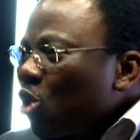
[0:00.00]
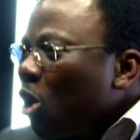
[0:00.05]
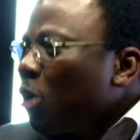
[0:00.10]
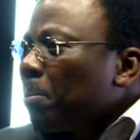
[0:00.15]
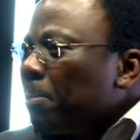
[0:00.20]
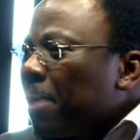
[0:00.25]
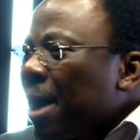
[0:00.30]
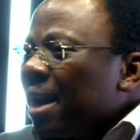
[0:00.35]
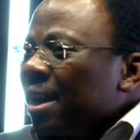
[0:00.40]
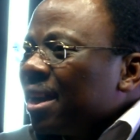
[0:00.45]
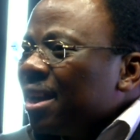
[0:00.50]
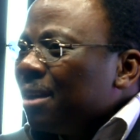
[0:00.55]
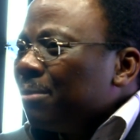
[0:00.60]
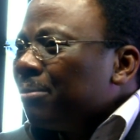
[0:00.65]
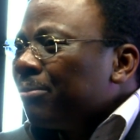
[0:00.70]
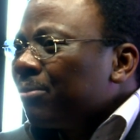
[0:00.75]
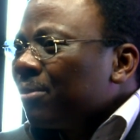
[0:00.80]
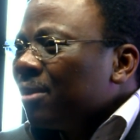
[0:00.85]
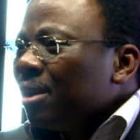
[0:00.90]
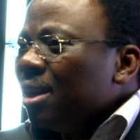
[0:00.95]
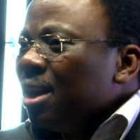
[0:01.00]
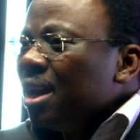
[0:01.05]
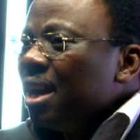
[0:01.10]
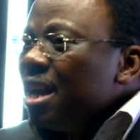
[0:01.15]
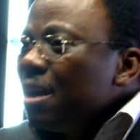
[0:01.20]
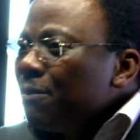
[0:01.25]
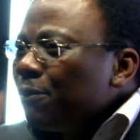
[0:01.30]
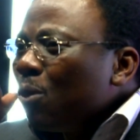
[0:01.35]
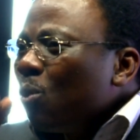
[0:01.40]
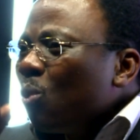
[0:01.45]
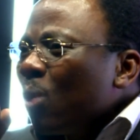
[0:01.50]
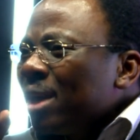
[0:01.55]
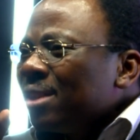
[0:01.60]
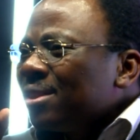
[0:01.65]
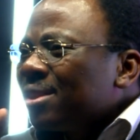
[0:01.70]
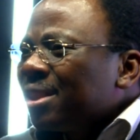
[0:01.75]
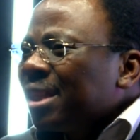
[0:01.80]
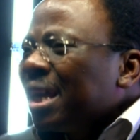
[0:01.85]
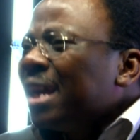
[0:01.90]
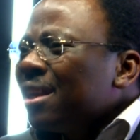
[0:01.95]
stuck by him, even
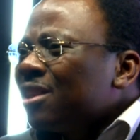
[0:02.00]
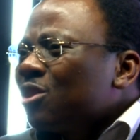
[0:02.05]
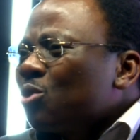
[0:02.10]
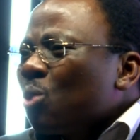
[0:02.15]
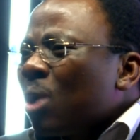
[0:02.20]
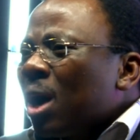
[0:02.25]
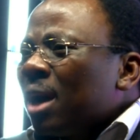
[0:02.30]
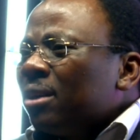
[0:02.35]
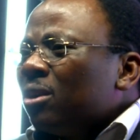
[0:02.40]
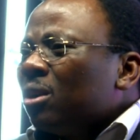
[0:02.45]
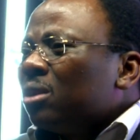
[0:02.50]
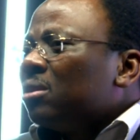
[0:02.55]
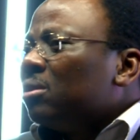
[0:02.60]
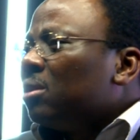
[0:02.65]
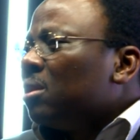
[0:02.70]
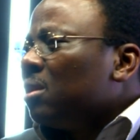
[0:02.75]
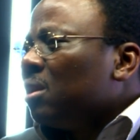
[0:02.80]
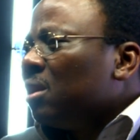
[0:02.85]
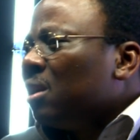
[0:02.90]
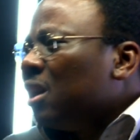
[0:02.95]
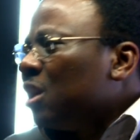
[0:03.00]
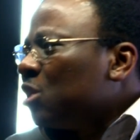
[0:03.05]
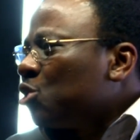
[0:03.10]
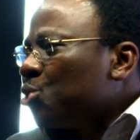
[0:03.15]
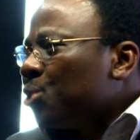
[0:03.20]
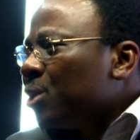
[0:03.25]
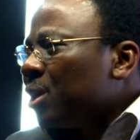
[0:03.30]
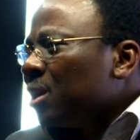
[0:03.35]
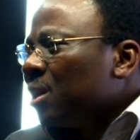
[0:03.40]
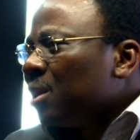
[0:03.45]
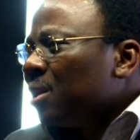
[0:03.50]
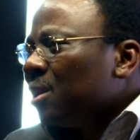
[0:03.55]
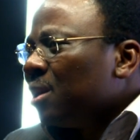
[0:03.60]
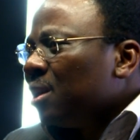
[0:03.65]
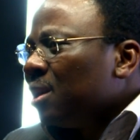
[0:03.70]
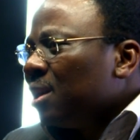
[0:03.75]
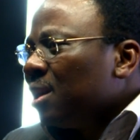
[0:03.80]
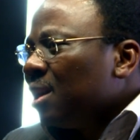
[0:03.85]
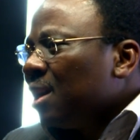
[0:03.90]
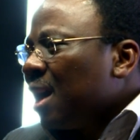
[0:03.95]
when things were not glittery.
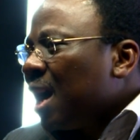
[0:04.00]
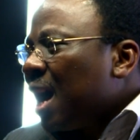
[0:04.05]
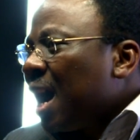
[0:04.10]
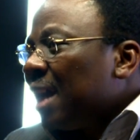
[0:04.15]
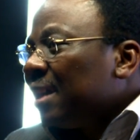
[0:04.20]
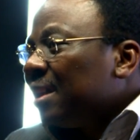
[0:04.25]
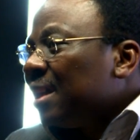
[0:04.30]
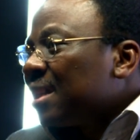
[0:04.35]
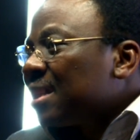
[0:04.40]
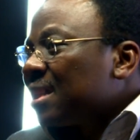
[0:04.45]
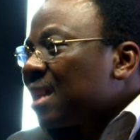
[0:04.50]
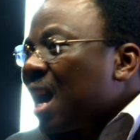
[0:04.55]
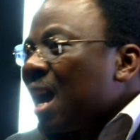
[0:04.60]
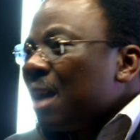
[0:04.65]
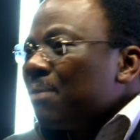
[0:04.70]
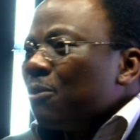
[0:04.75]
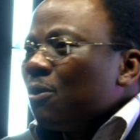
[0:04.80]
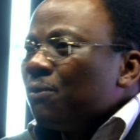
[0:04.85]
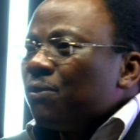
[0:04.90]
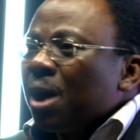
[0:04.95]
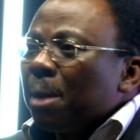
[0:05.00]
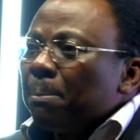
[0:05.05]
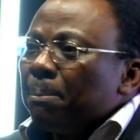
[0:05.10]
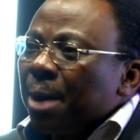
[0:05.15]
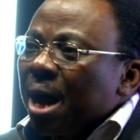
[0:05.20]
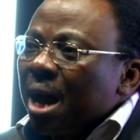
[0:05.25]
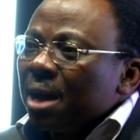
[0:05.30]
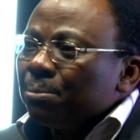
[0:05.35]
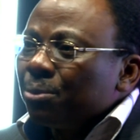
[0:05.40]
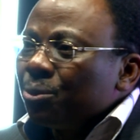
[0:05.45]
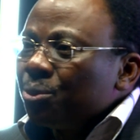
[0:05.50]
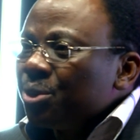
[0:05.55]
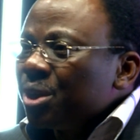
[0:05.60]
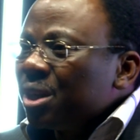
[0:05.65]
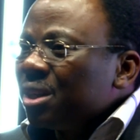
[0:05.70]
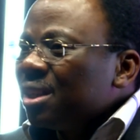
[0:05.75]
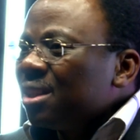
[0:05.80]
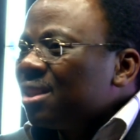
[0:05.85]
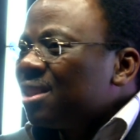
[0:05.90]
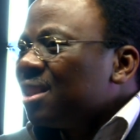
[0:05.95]
At the time of our Bible
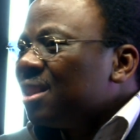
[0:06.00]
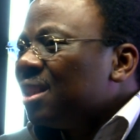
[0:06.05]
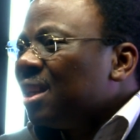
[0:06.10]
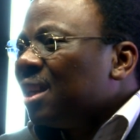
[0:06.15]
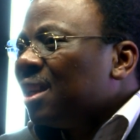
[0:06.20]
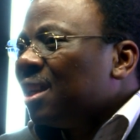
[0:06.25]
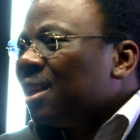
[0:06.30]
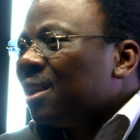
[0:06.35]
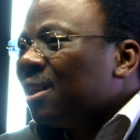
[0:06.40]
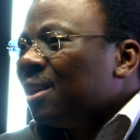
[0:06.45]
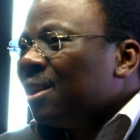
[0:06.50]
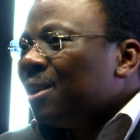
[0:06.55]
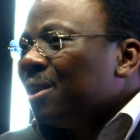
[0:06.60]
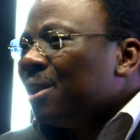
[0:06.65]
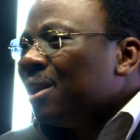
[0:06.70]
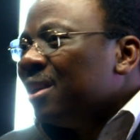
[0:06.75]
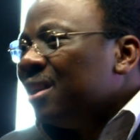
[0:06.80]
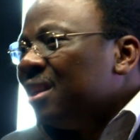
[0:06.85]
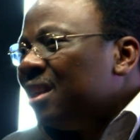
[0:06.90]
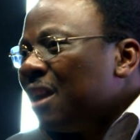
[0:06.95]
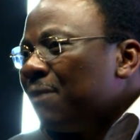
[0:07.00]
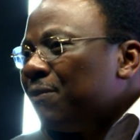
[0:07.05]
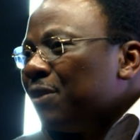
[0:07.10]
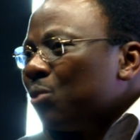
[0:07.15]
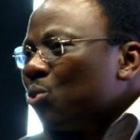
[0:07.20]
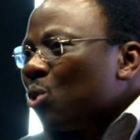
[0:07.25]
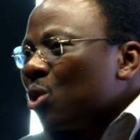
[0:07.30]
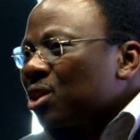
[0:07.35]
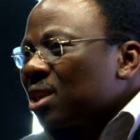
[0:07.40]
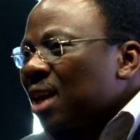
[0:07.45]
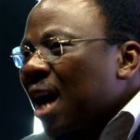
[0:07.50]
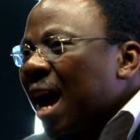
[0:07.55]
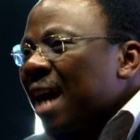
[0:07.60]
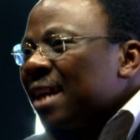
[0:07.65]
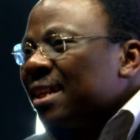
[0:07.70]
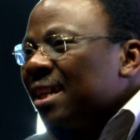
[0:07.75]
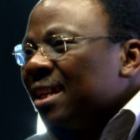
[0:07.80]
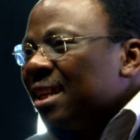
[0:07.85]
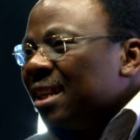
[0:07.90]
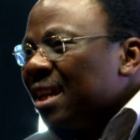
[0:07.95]
reading today, David was
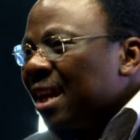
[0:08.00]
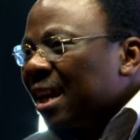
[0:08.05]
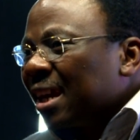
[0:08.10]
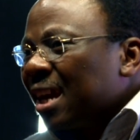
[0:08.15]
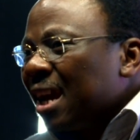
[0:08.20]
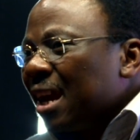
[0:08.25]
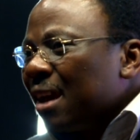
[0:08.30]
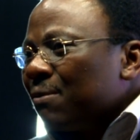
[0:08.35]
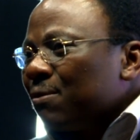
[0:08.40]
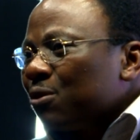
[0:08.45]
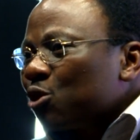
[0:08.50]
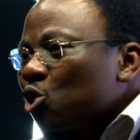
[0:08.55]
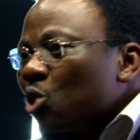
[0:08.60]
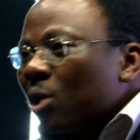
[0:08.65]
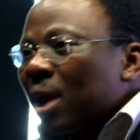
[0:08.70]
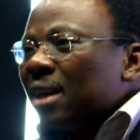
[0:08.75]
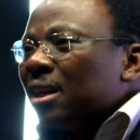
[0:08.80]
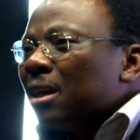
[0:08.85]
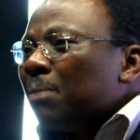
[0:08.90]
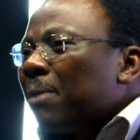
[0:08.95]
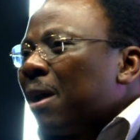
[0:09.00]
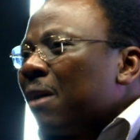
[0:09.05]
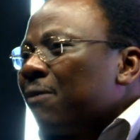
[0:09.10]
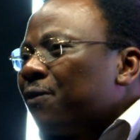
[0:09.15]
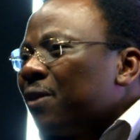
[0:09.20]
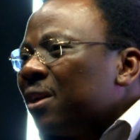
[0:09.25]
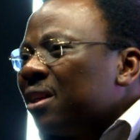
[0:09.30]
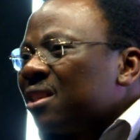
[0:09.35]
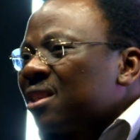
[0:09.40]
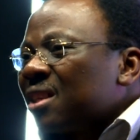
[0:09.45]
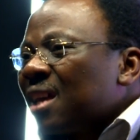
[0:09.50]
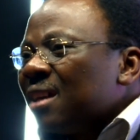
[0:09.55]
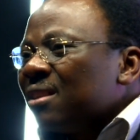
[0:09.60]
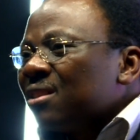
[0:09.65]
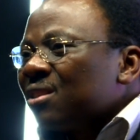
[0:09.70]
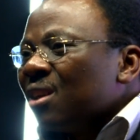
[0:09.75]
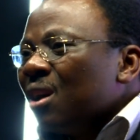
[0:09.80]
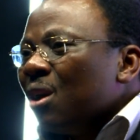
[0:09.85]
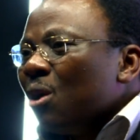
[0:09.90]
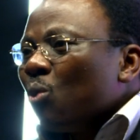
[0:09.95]
hiding in a cave, surrounded by
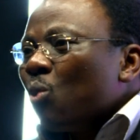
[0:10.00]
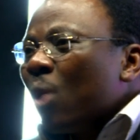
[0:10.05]
Philistines,